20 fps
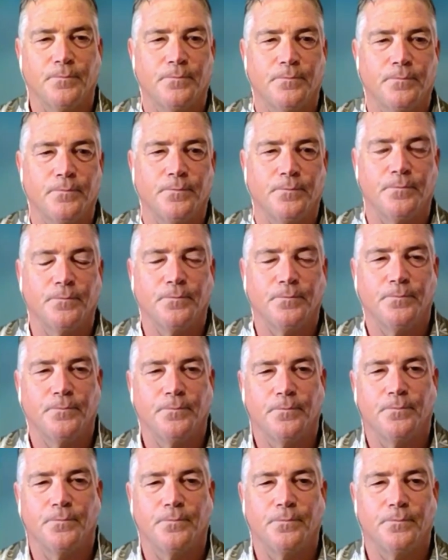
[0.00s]

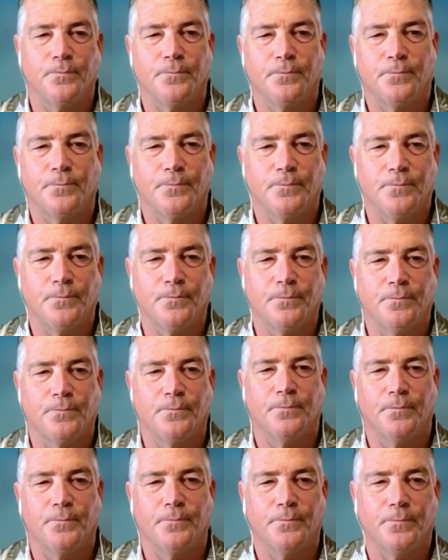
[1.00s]

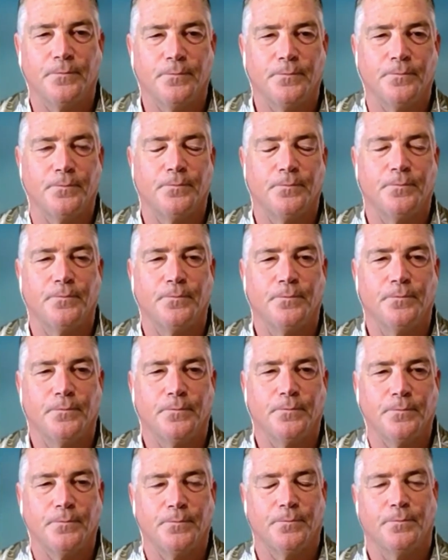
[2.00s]

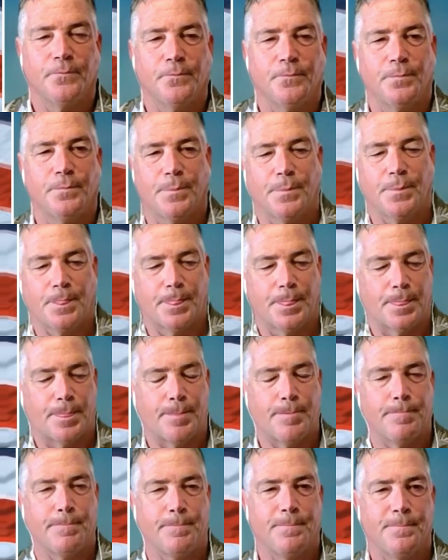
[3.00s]

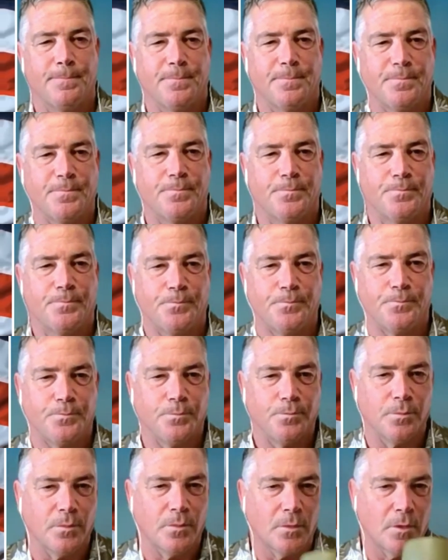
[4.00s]

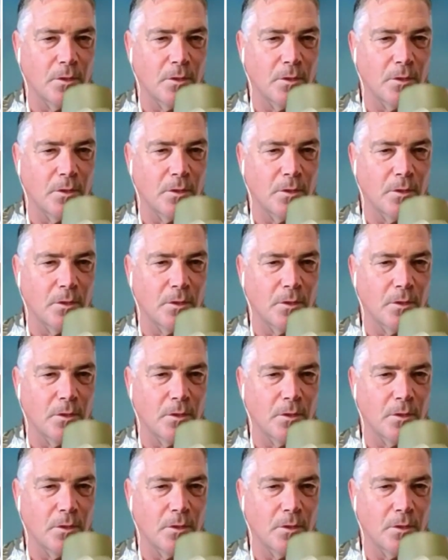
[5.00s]
(not speaking)